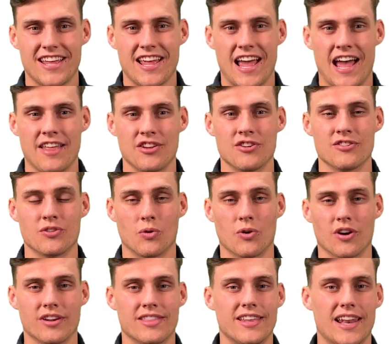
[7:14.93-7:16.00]
at your
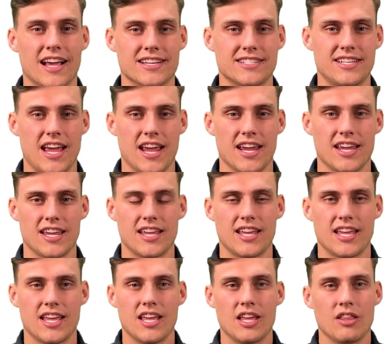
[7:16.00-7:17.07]
door the next day.
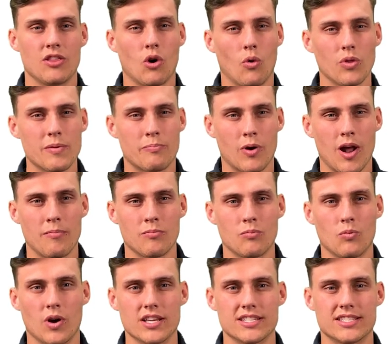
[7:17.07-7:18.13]
The only problem
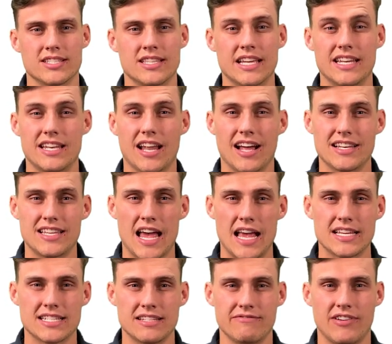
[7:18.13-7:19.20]
was they did not
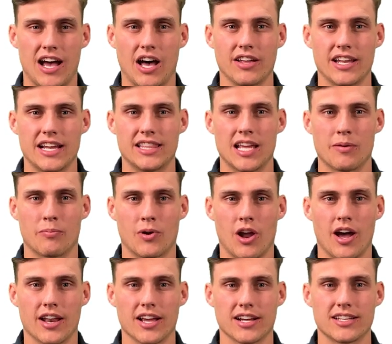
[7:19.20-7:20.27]
test and validate their
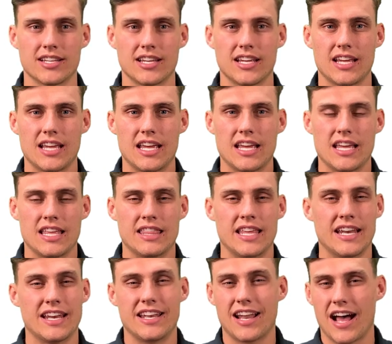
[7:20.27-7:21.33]
product. They
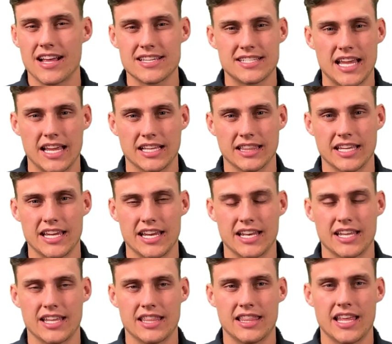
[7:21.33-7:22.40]
did not stay
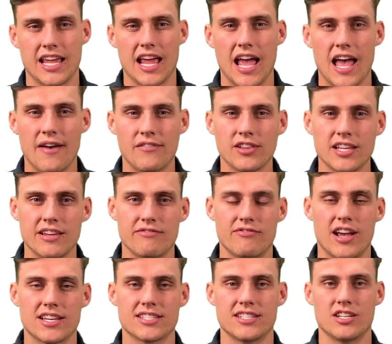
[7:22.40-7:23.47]
lean. They heavily
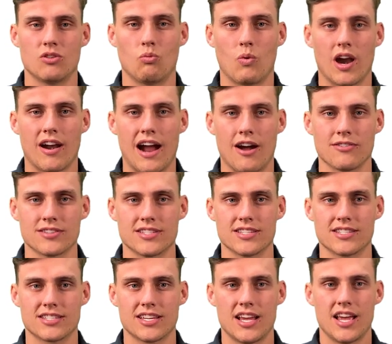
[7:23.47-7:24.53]
invested in
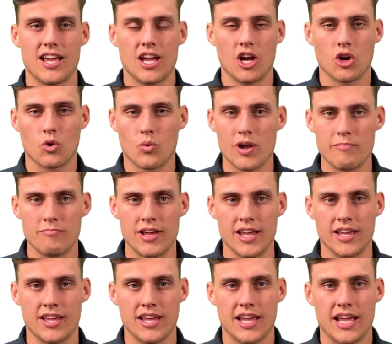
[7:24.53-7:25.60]
warehouses,
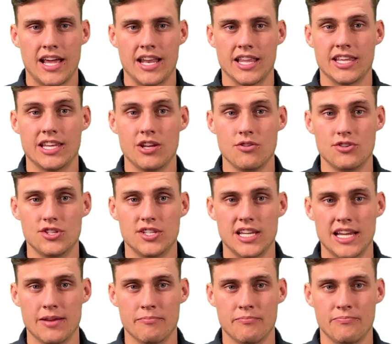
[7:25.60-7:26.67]
equipment, and a huge
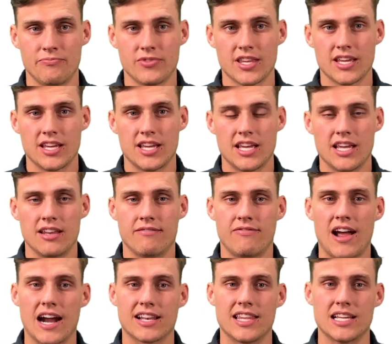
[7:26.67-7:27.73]
team. In
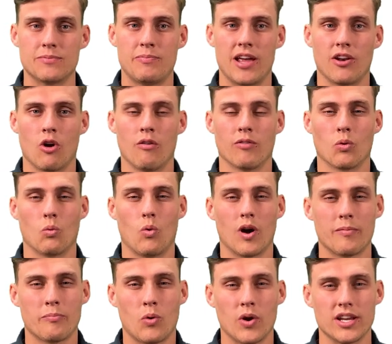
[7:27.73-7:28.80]
fact, they spent over
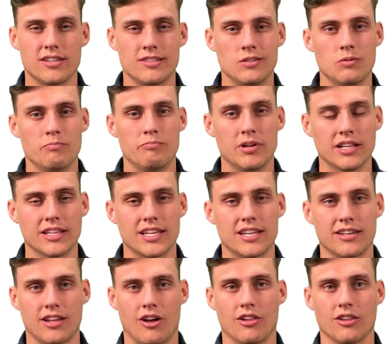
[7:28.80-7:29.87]
$1.2 billion